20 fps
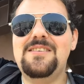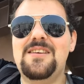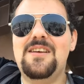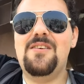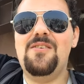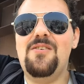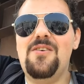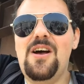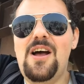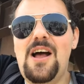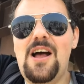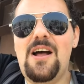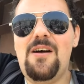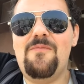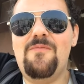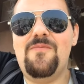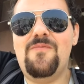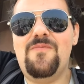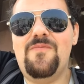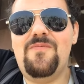so
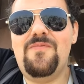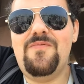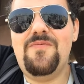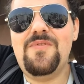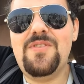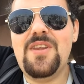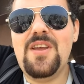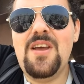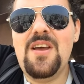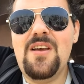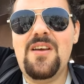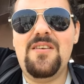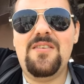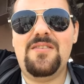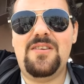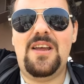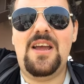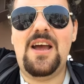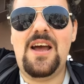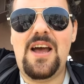um,
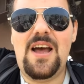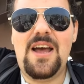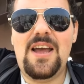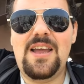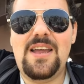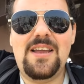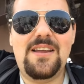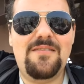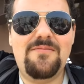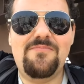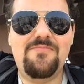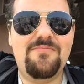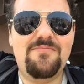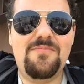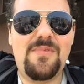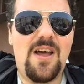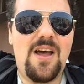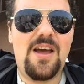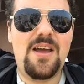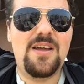so yeah, I
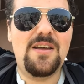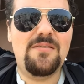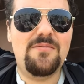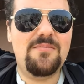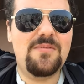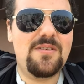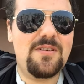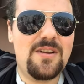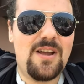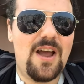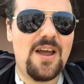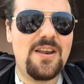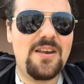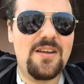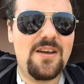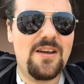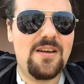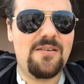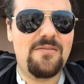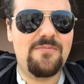I
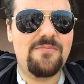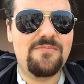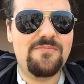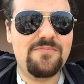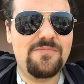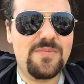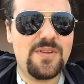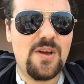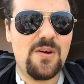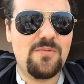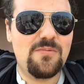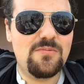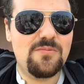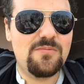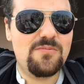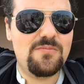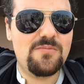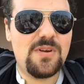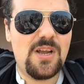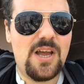kind of don't
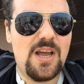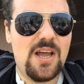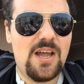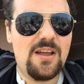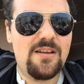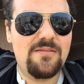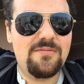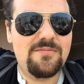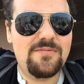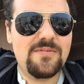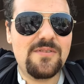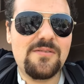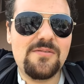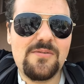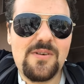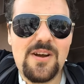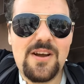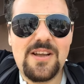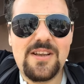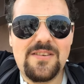uh,
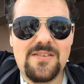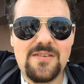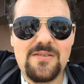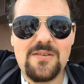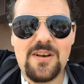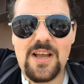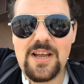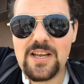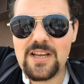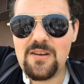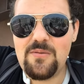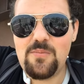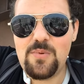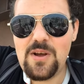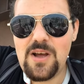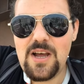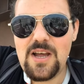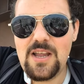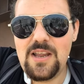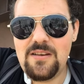I do like it,
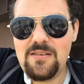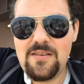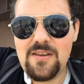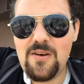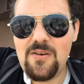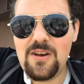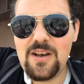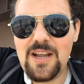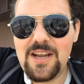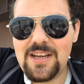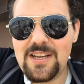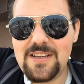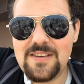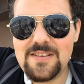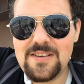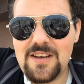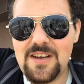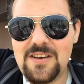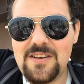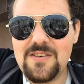but I don't like it.
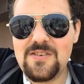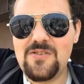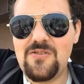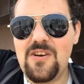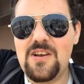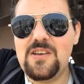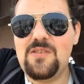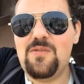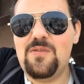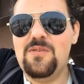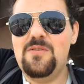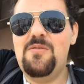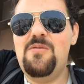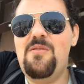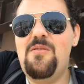It's kind of stressful.